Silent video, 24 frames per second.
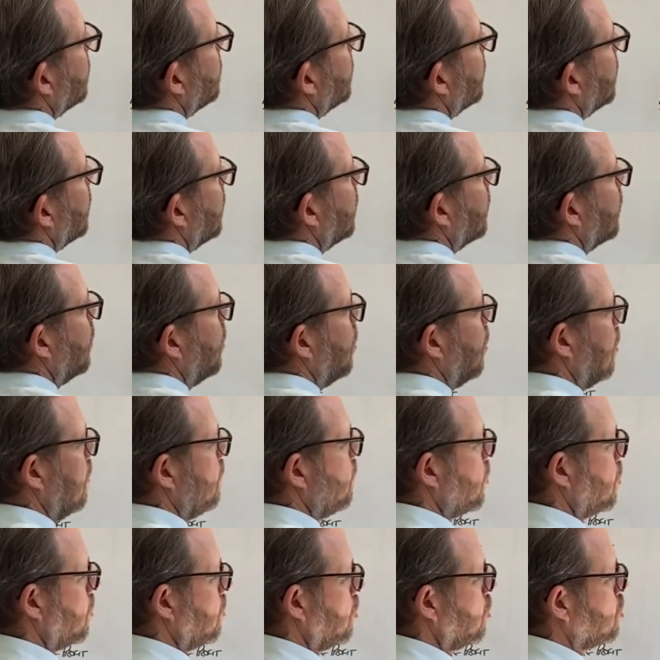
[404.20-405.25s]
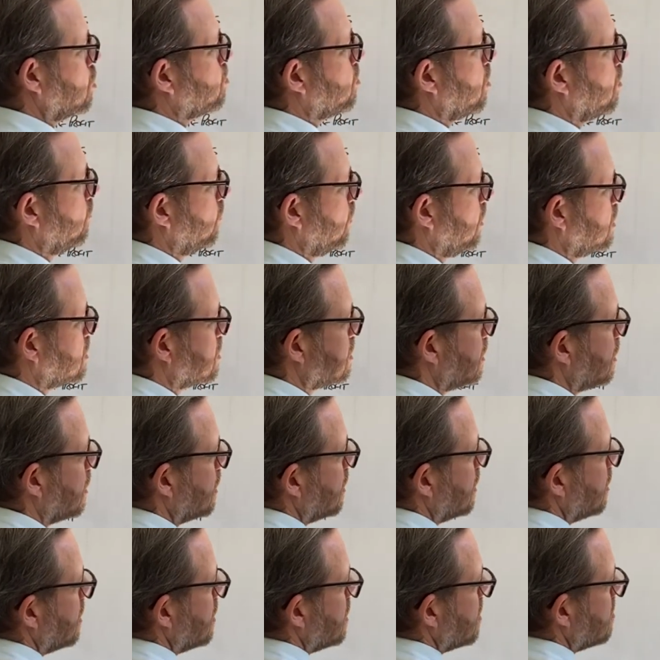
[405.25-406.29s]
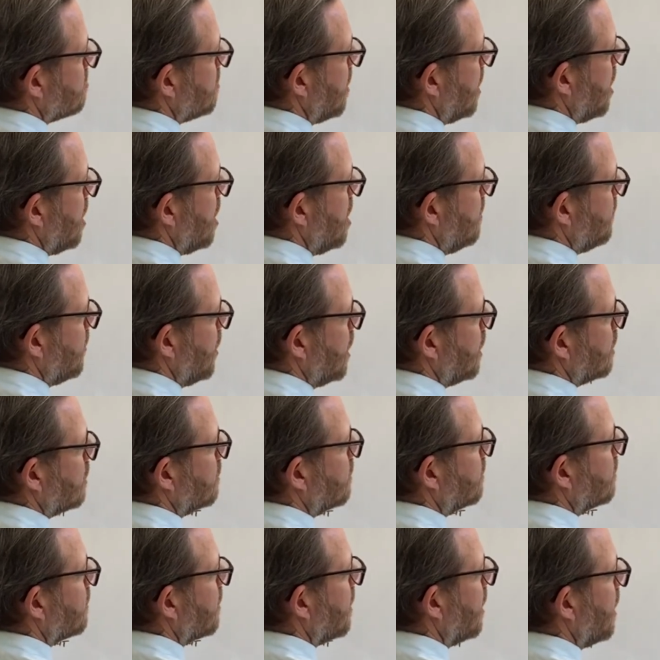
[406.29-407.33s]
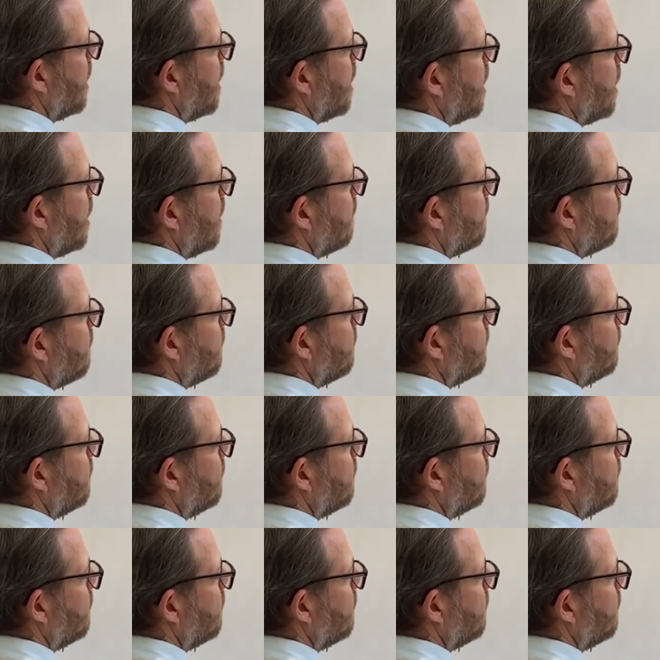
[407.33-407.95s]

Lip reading: worth of gross profit. My overheads are